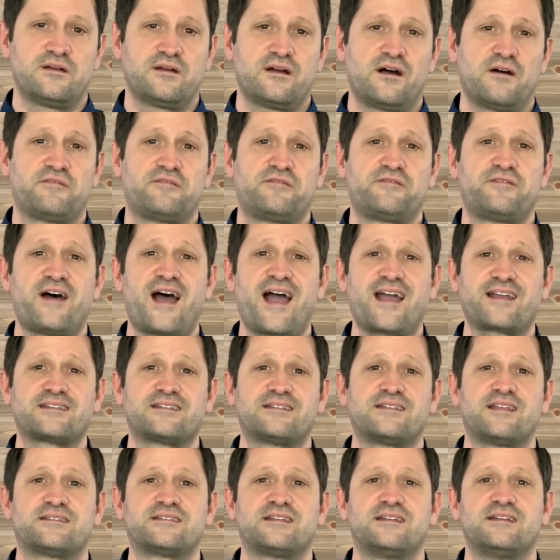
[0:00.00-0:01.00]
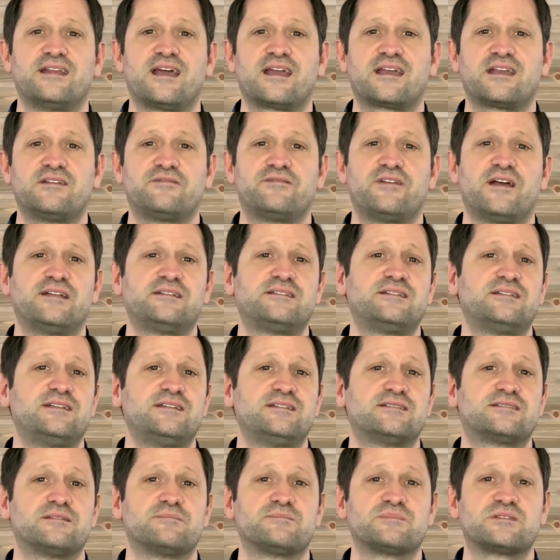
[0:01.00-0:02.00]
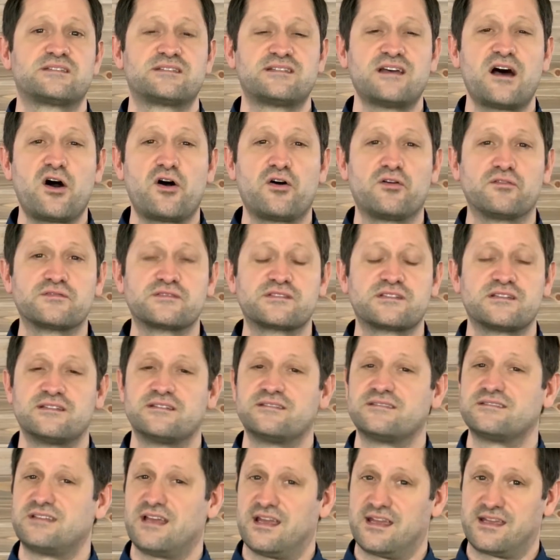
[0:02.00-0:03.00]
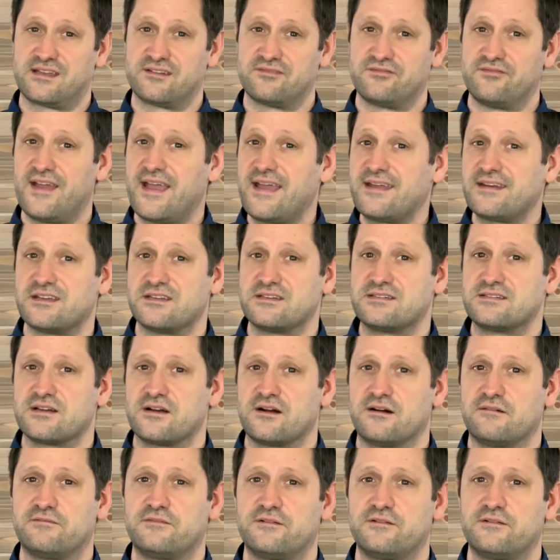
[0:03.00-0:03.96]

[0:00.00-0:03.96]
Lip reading: A fact that the negative entities themselves take advantage of.